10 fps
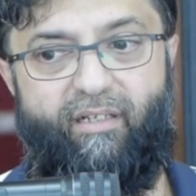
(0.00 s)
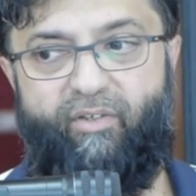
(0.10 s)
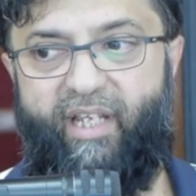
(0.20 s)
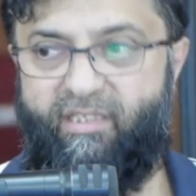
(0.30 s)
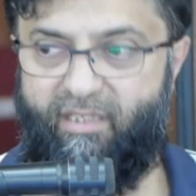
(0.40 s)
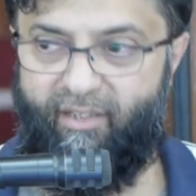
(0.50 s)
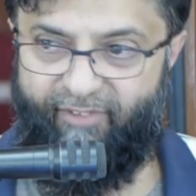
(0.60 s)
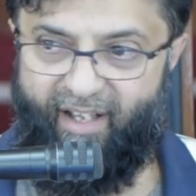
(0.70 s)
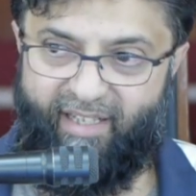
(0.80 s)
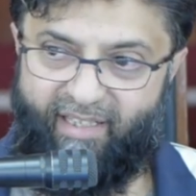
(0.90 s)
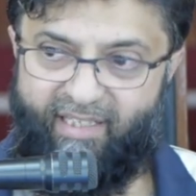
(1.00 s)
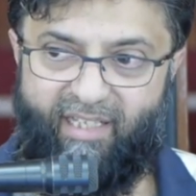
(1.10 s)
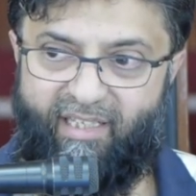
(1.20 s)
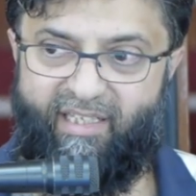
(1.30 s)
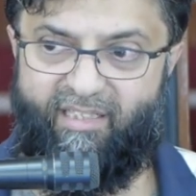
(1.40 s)
Okay, so the fat in this
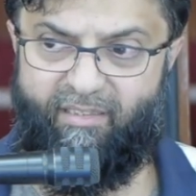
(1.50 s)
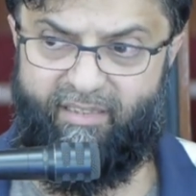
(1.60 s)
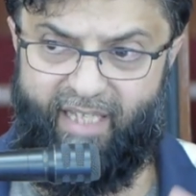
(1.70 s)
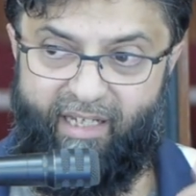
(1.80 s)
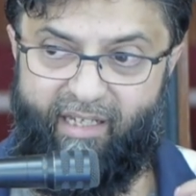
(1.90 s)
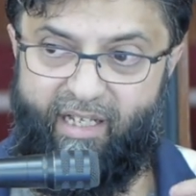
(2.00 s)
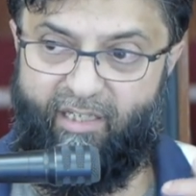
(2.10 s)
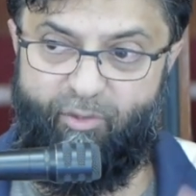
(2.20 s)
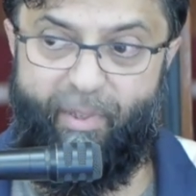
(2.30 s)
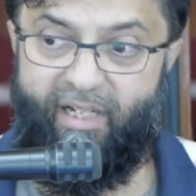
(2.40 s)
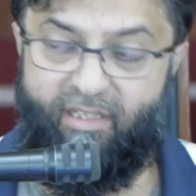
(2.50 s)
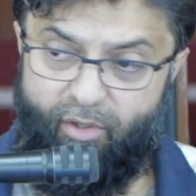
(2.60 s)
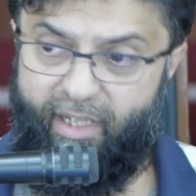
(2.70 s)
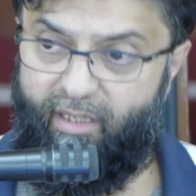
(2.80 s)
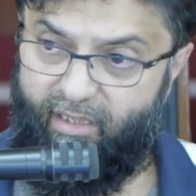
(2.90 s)
hadith is saying you better
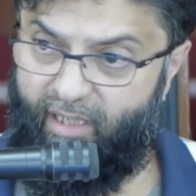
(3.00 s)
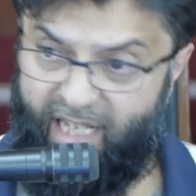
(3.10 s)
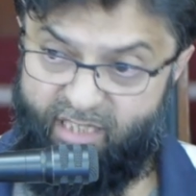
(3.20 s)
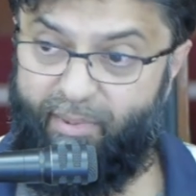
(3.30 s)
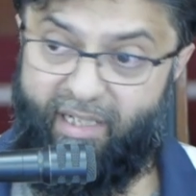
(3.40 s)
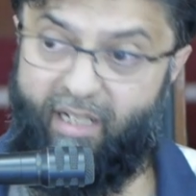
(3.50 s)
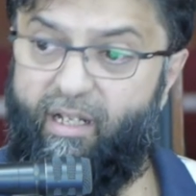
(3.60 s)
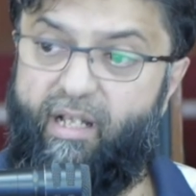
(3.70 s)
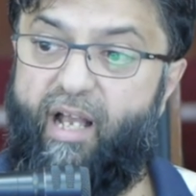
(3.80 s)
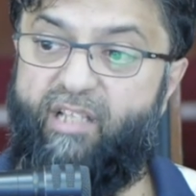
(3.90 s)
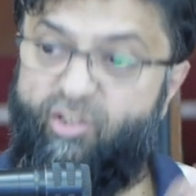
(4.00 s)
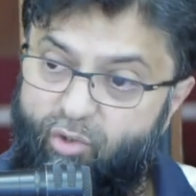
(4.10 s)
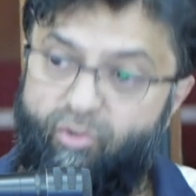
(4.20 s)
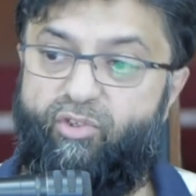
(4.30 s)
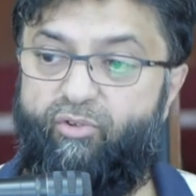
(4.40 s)
do it, it has to be done as
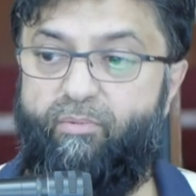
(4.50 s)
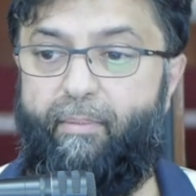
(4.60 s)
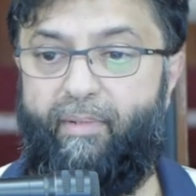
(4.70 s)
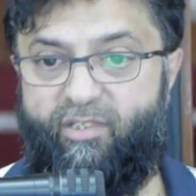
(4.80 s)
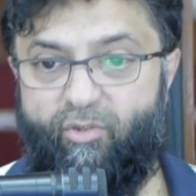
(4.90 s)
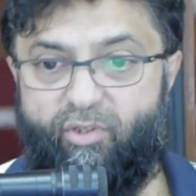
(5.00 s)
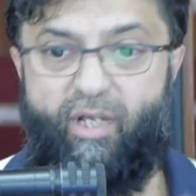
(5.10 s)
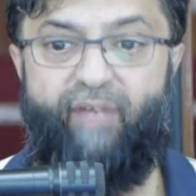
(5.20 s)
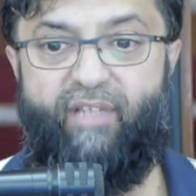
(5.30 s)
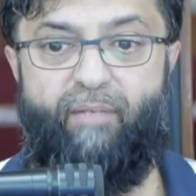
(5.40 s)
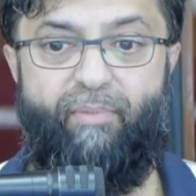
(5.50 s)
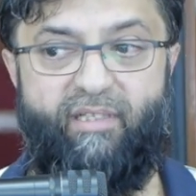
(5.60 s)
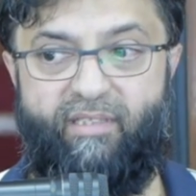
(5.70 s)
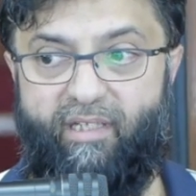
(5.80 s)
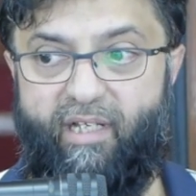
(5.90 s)
soon as you remember, as soon as you have the
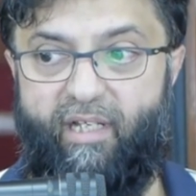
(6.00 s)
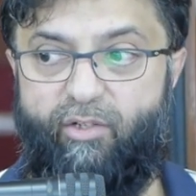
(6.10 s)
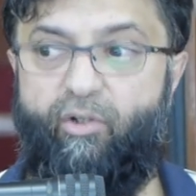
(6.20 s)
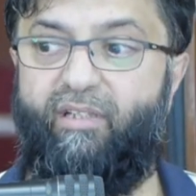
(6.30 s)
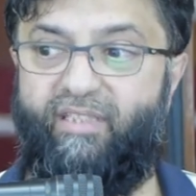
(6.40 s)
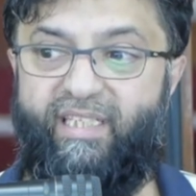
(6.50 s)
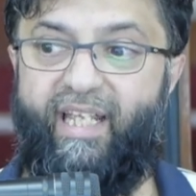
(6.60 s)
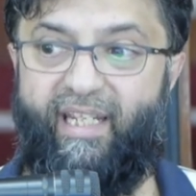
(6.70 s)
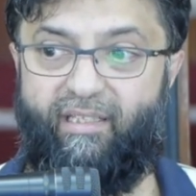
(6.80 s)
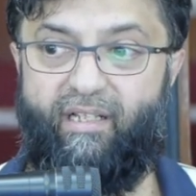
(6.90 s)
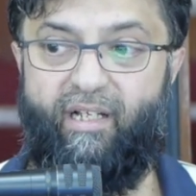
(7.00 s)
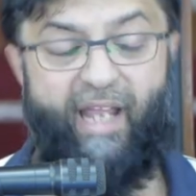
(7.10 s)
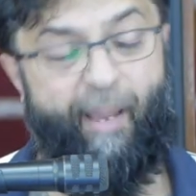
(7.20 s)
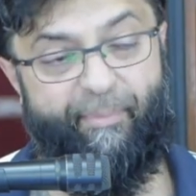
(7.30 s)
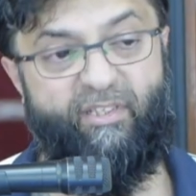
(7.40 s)
ability. You can't delay it.
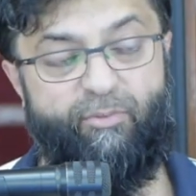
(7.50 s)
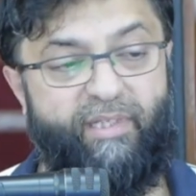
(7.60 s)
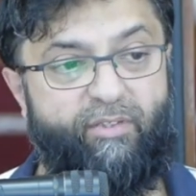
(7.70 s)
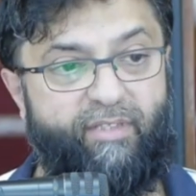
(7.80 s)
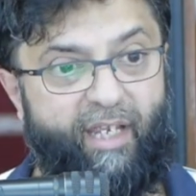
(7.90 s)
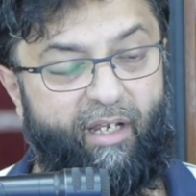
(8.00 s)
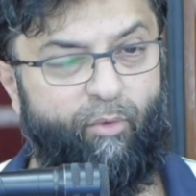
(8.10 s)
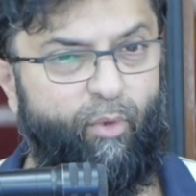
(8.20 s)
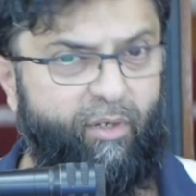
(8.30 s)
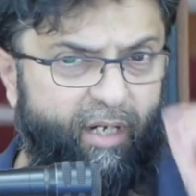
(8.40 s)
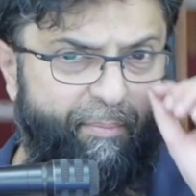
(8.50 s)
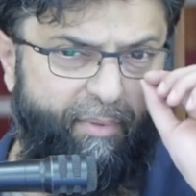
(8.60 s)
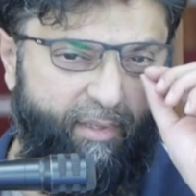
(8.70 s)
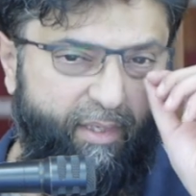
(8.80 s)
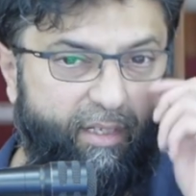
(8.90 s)
Happened to me today, I woke
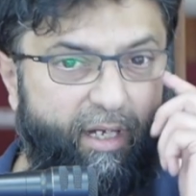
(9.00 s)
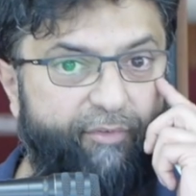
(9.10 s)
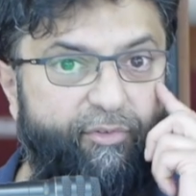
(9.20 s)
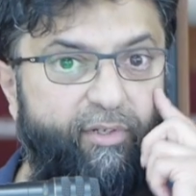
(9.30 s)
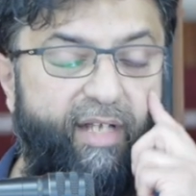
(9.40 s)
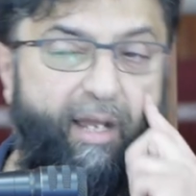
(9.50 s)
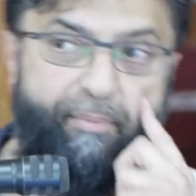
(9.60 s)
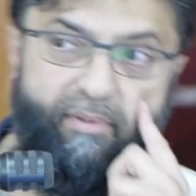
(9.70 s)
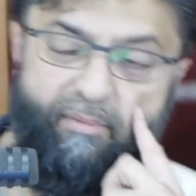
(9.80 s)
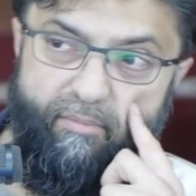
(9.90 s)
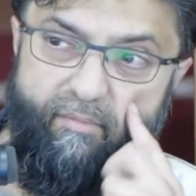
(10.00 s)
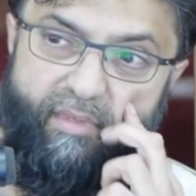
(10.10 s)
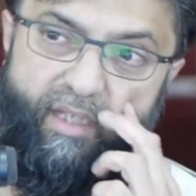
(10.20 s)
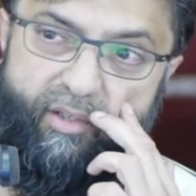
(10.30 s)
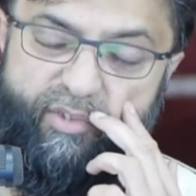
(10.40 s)
up after a nap,
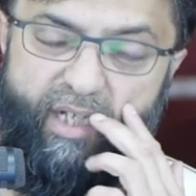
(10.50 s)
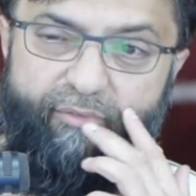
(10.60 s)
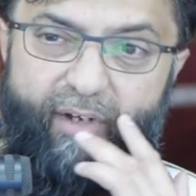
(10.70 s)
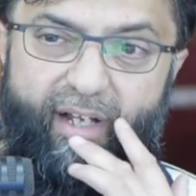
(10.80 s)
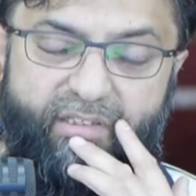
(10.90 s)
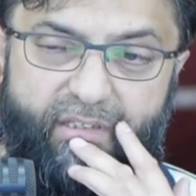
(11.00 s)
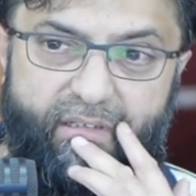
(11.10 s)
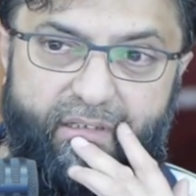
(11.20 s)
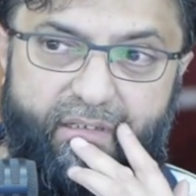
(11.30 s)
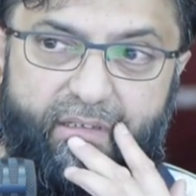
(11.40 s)
it was time for asr,